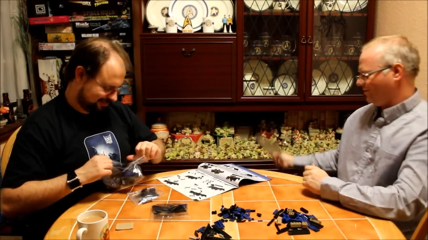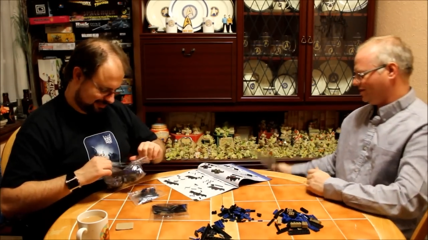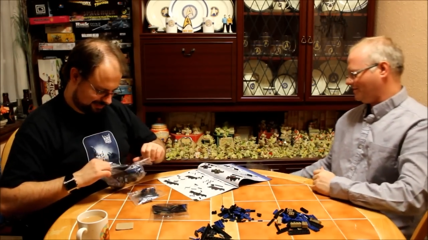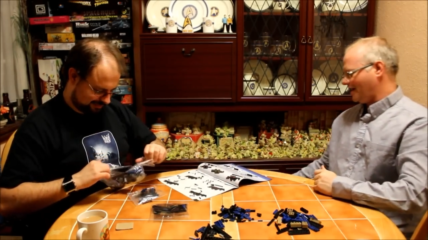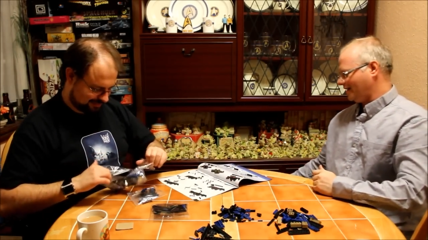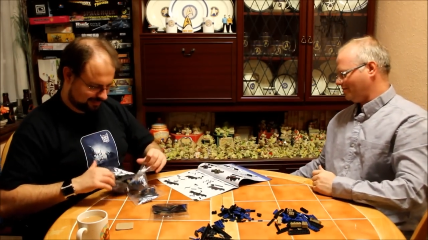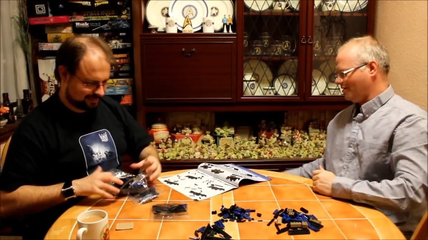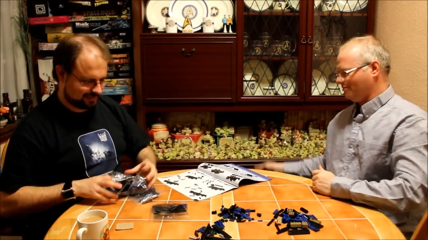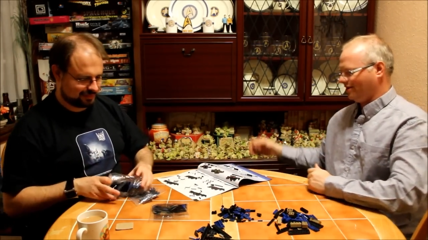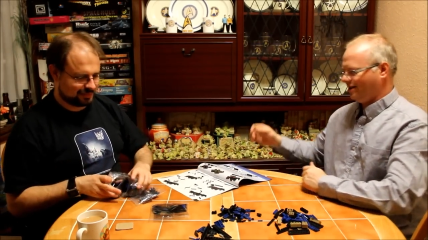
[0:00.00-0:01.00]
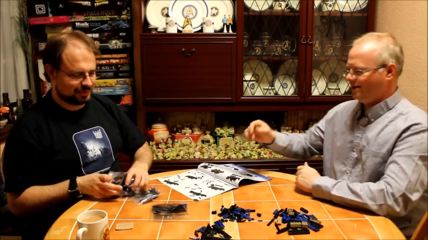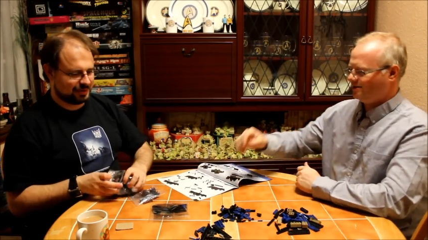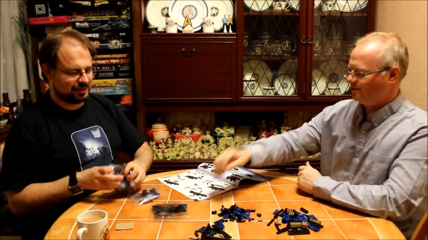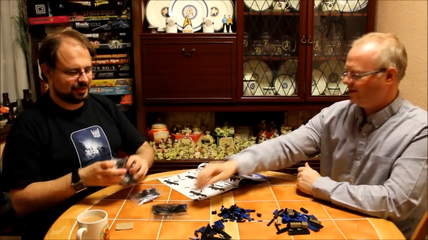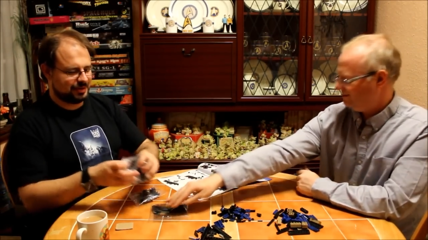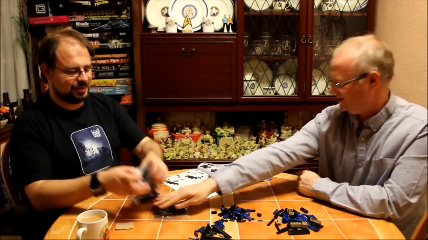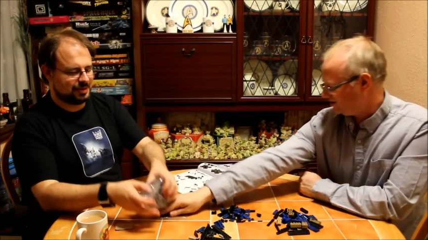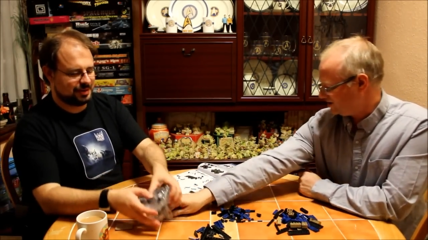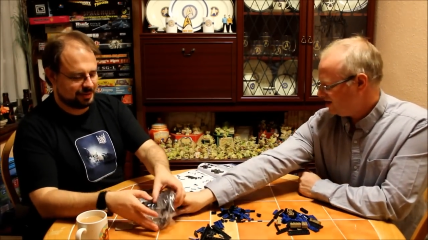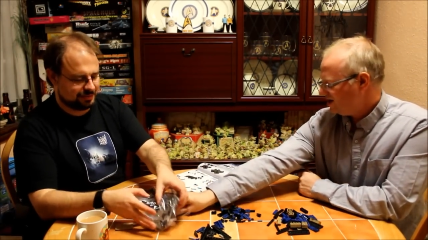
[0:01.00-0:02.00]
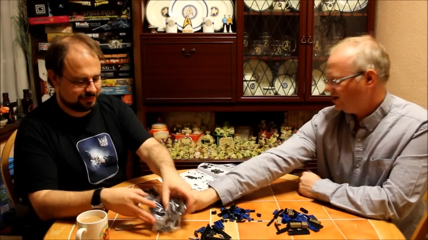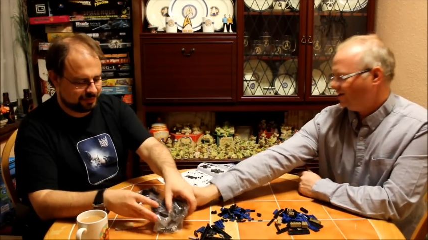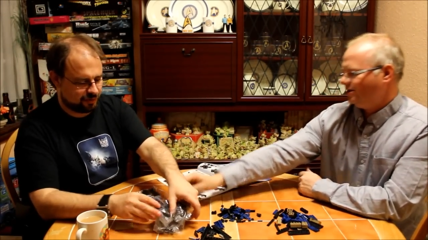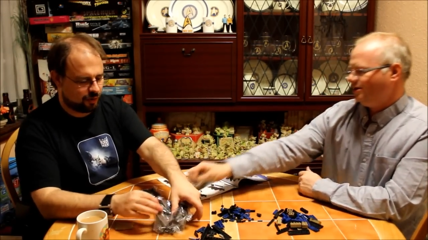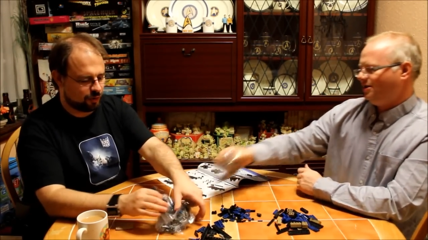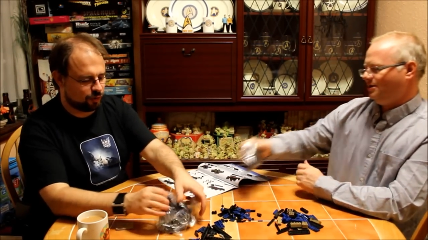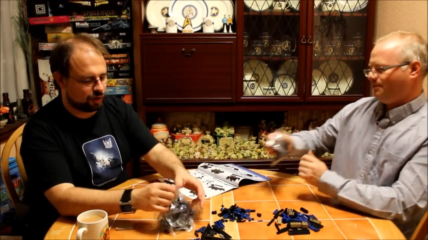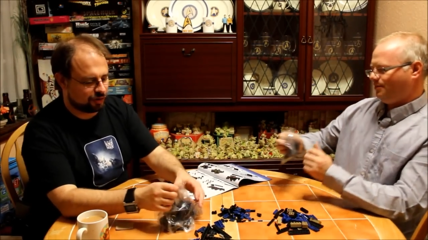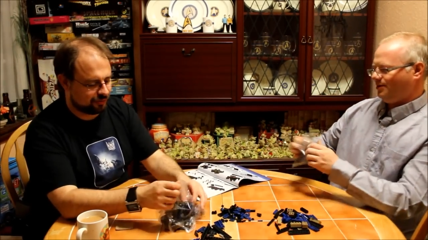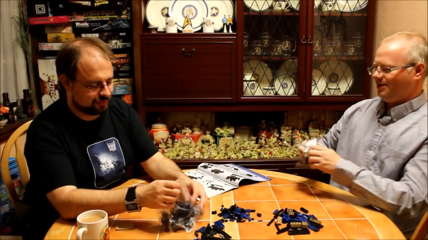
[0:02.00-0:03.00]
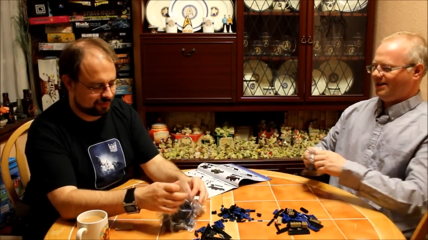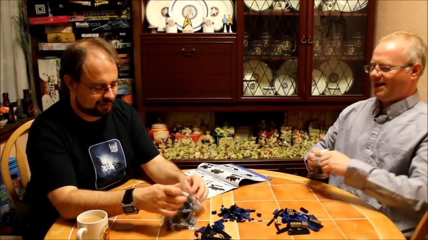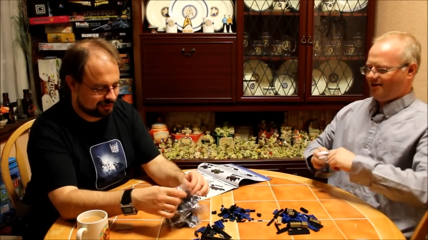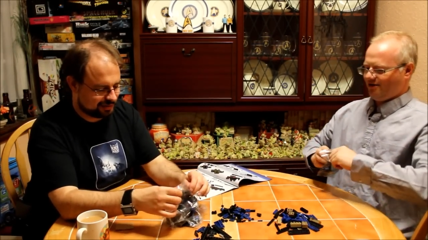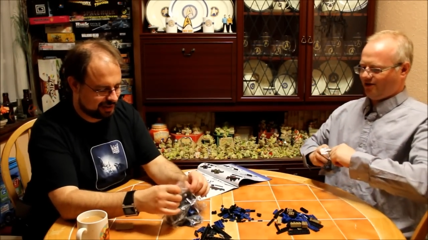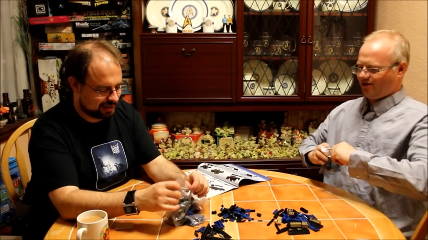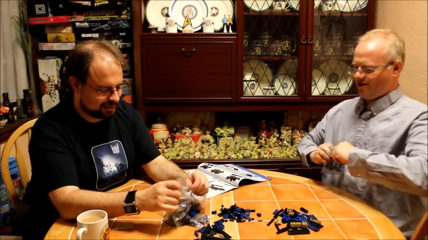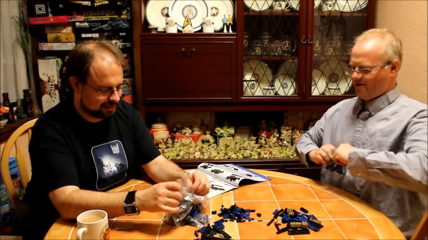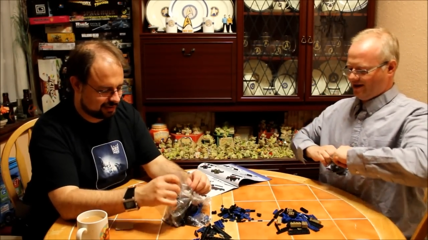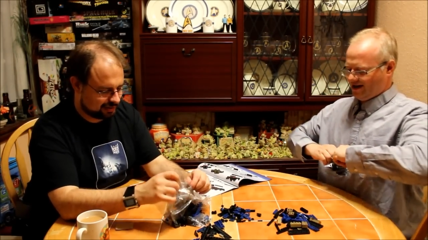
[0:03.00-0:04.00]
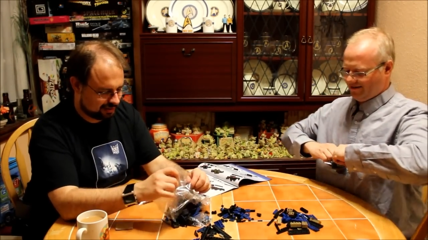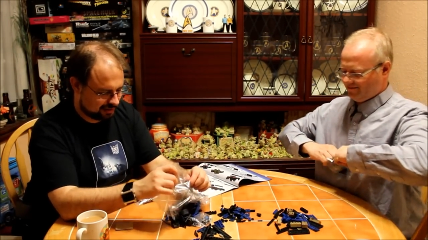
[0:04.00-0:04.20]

Speaker 1: in which bag you open. It is pretty much throw it all on. out. Yeah.